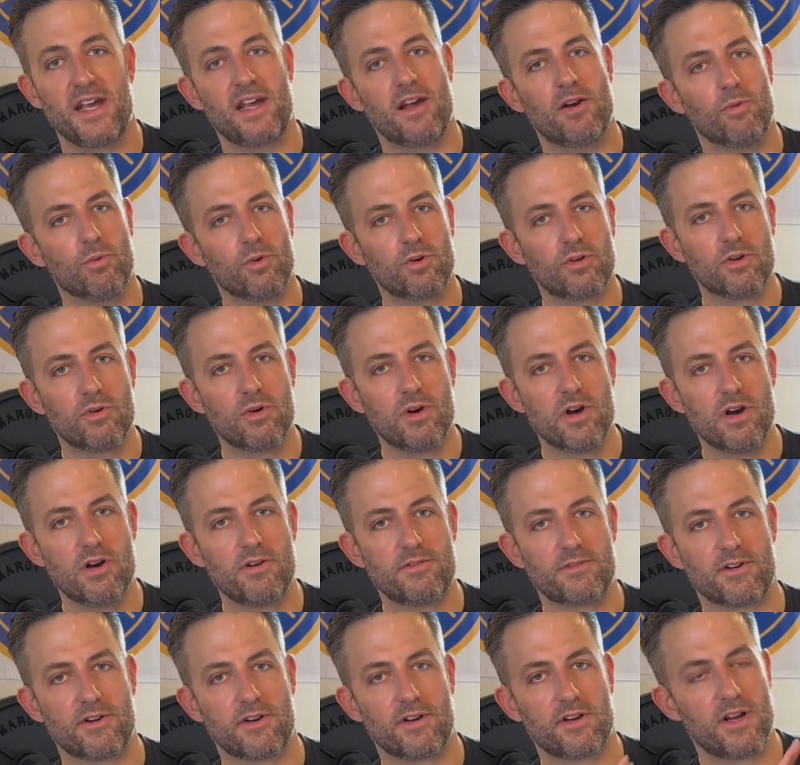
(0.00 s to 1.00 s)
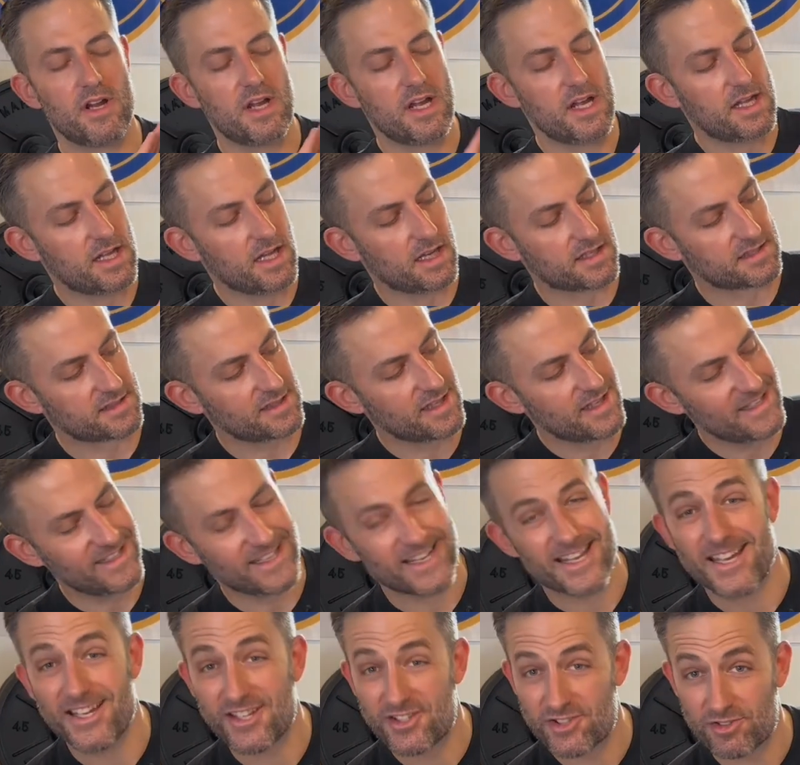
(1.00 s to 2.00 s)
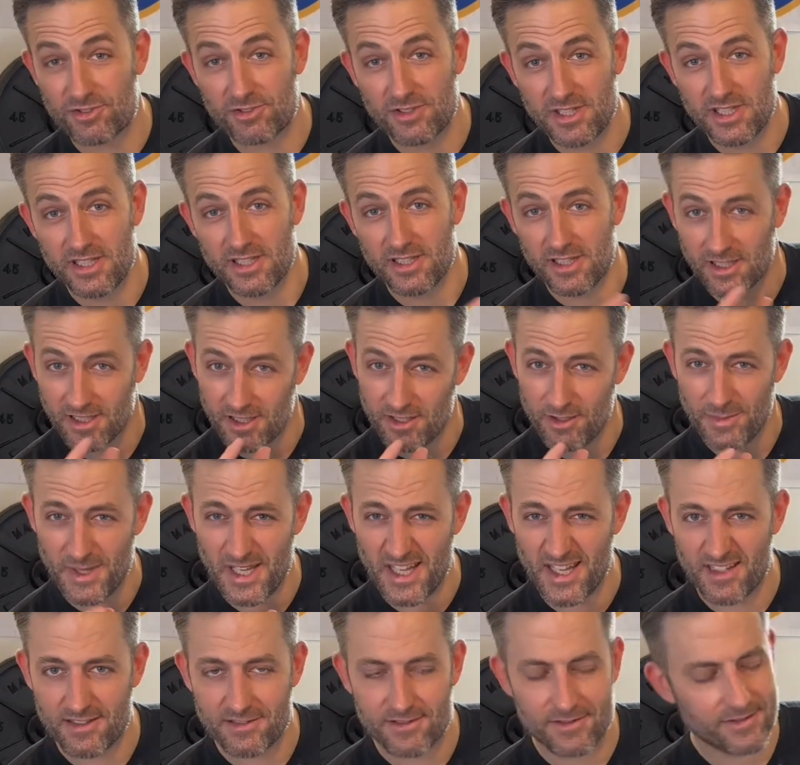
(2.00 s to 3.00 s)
We'll go over a slight history, a little bit,